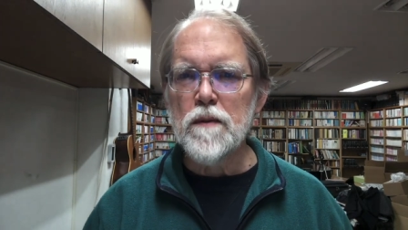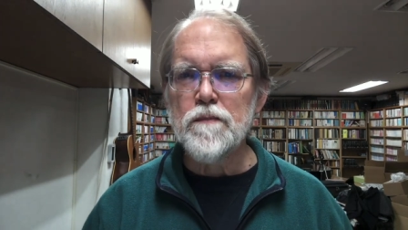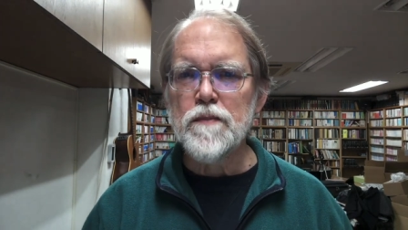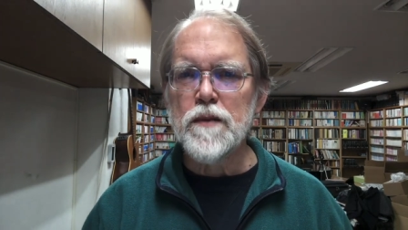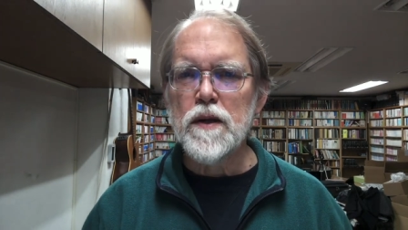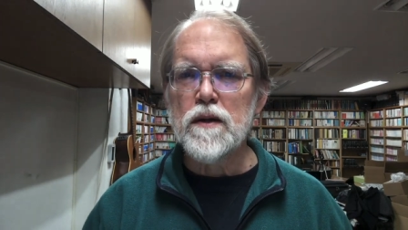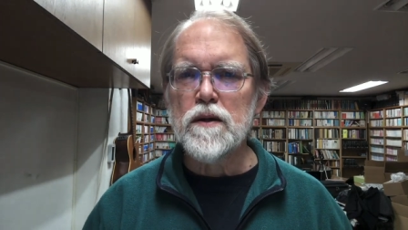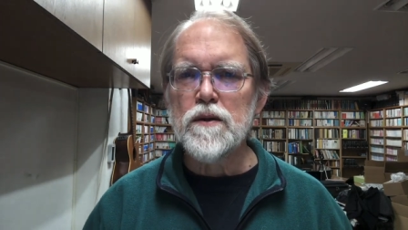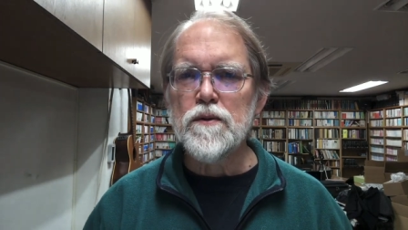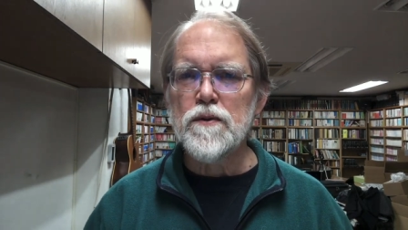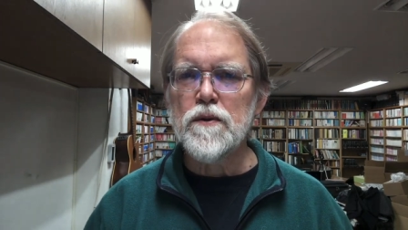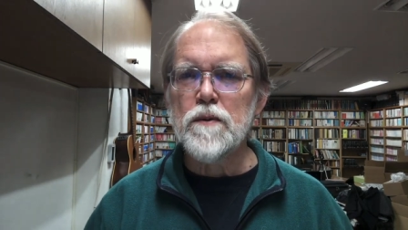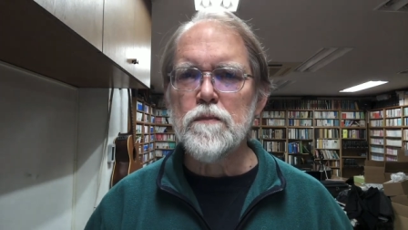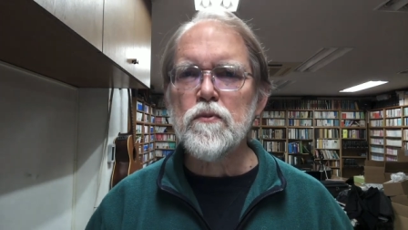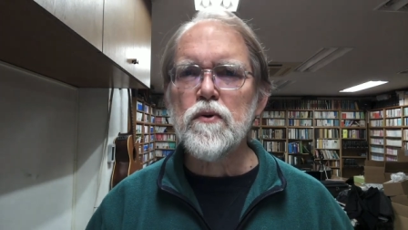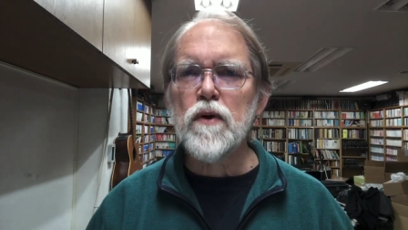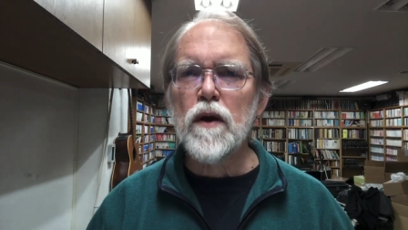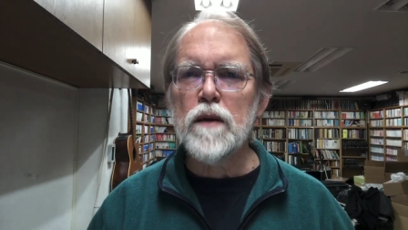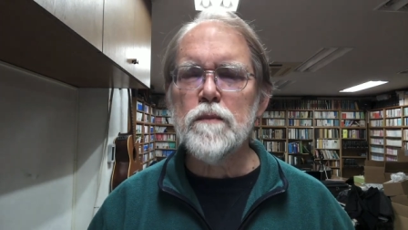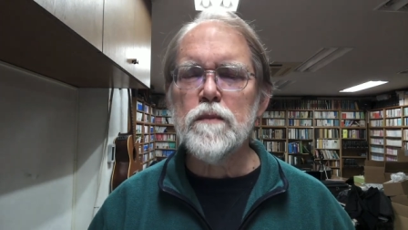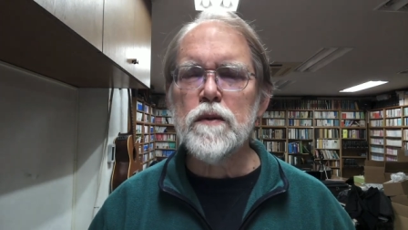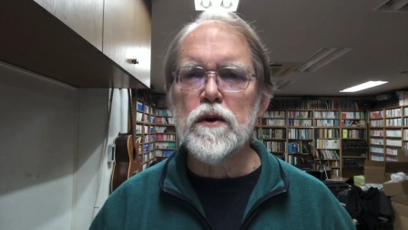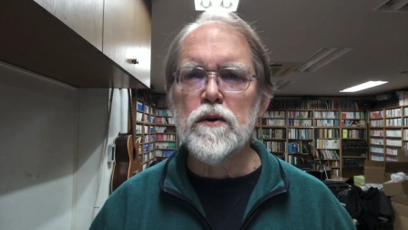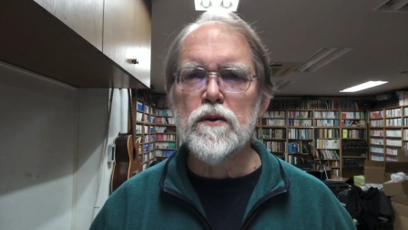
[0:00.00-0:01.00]
that is the
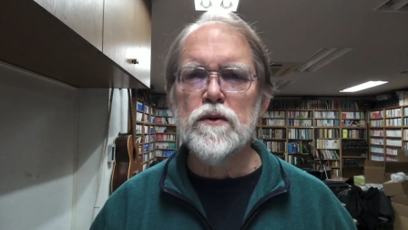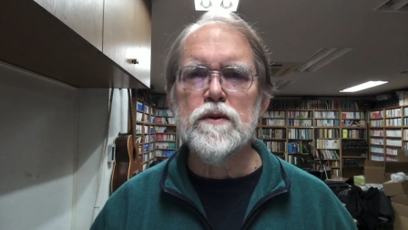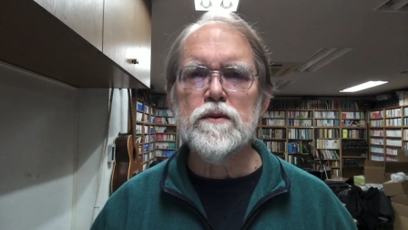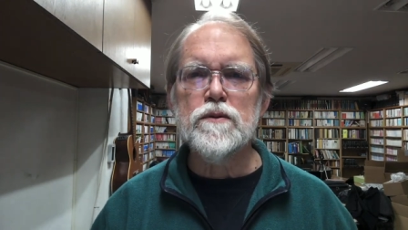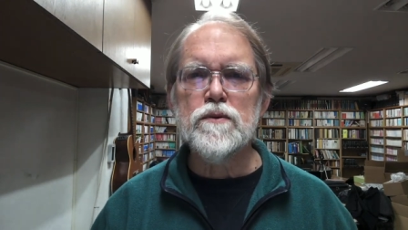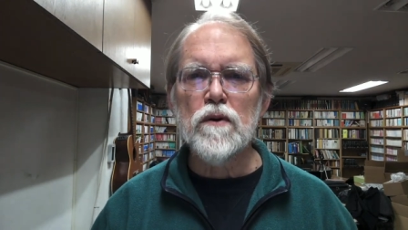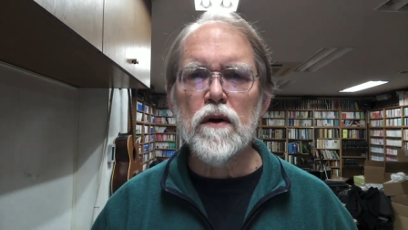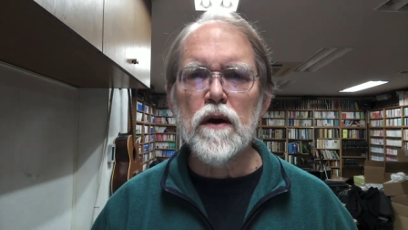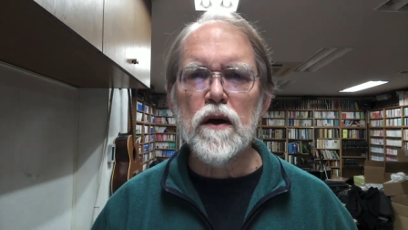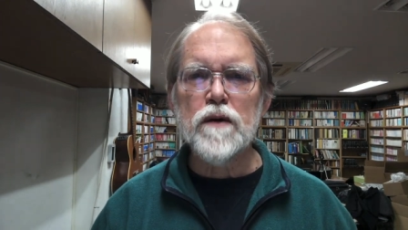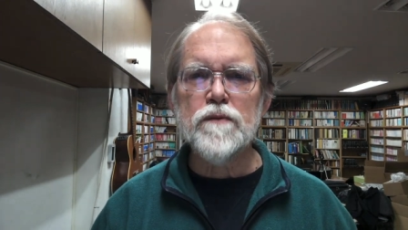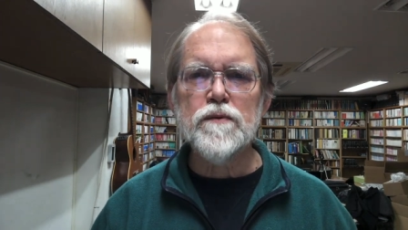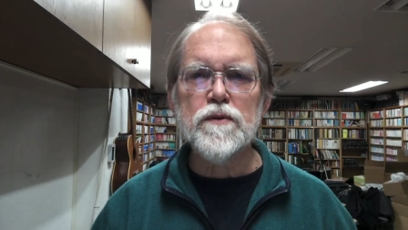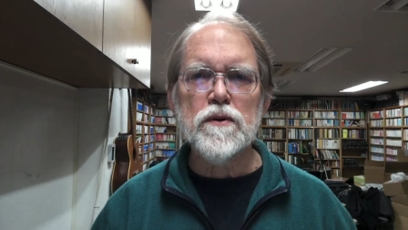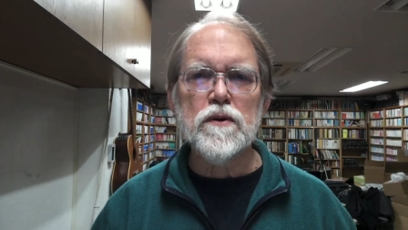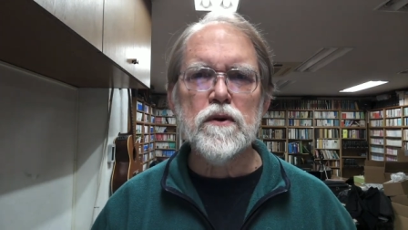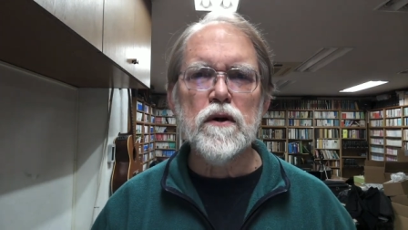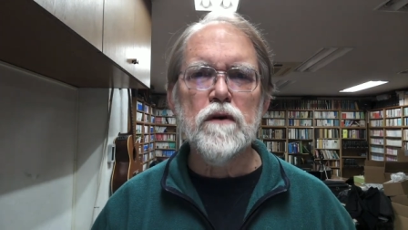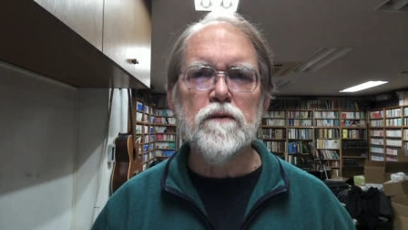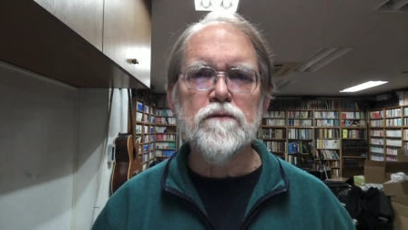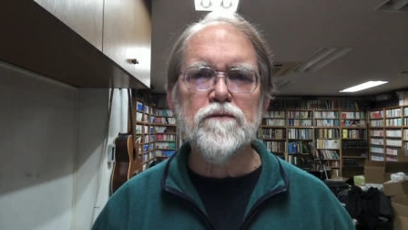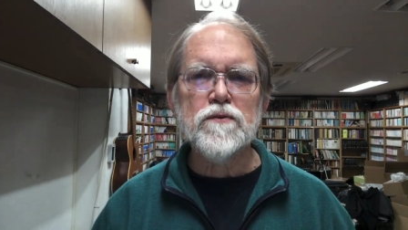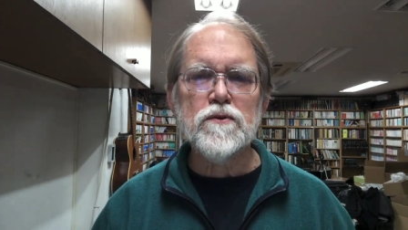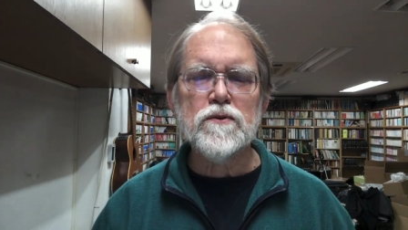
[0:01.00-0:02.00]
primary driver
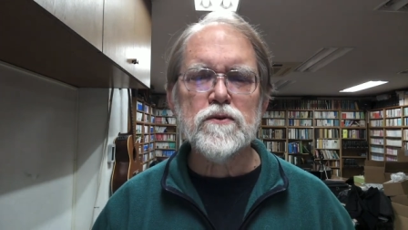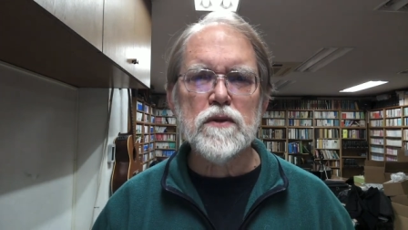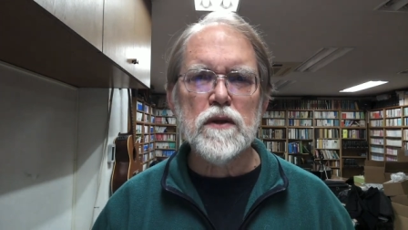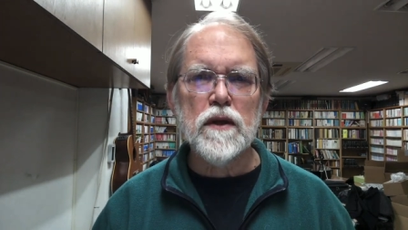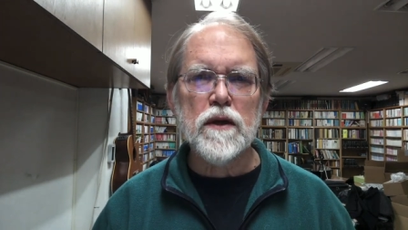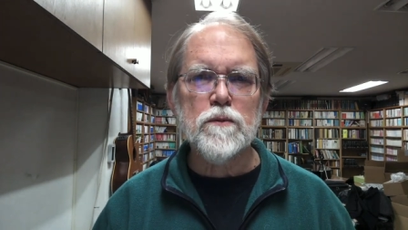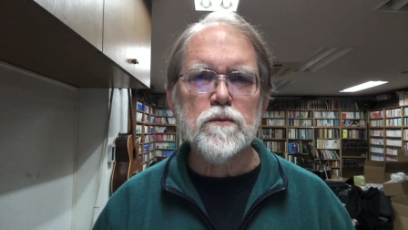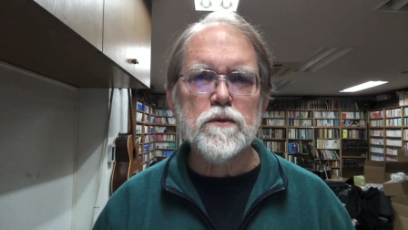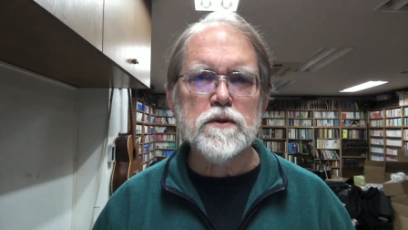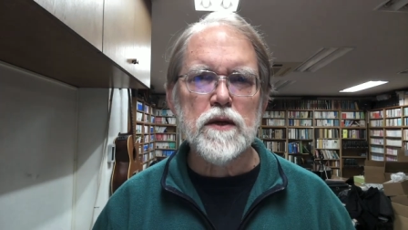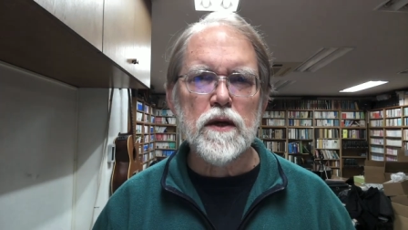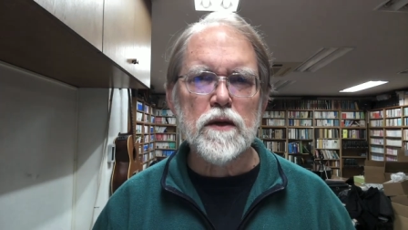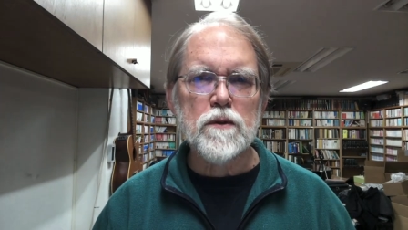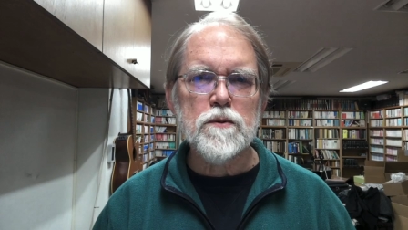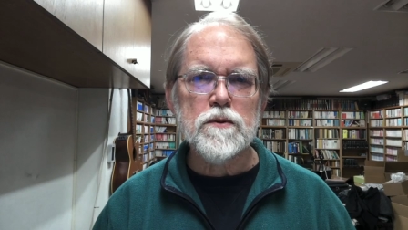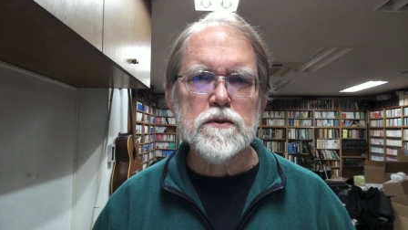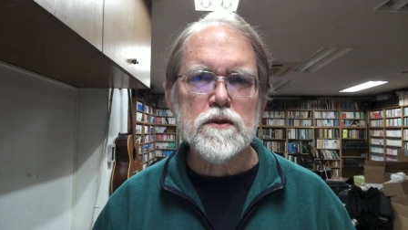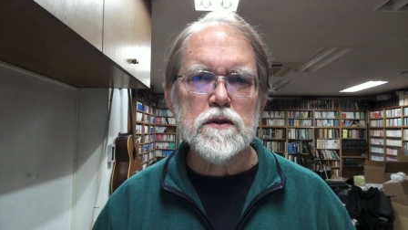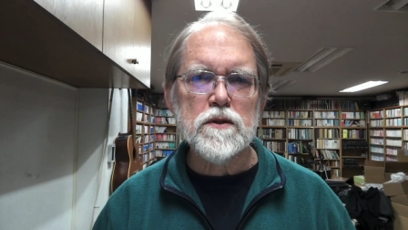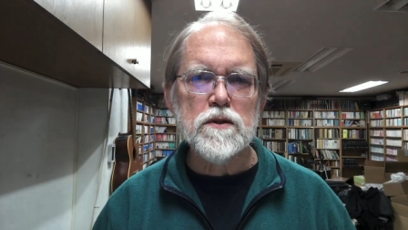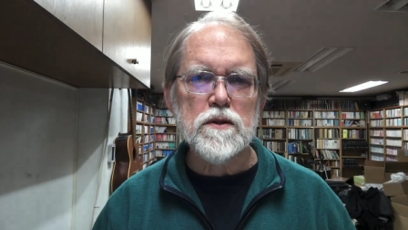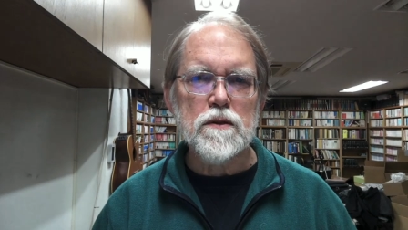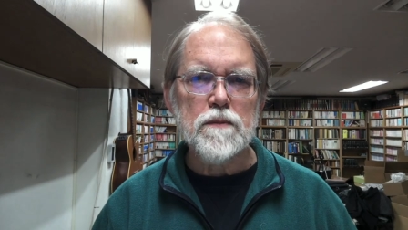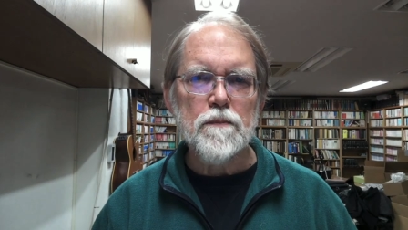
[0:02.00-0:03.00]
of first language
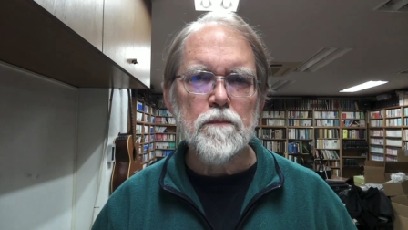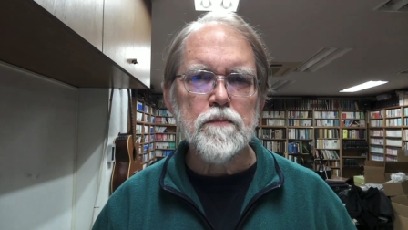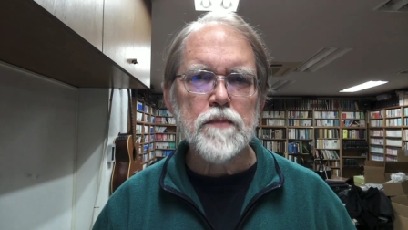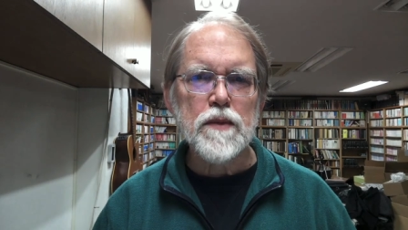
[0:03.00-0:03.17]
acquisition.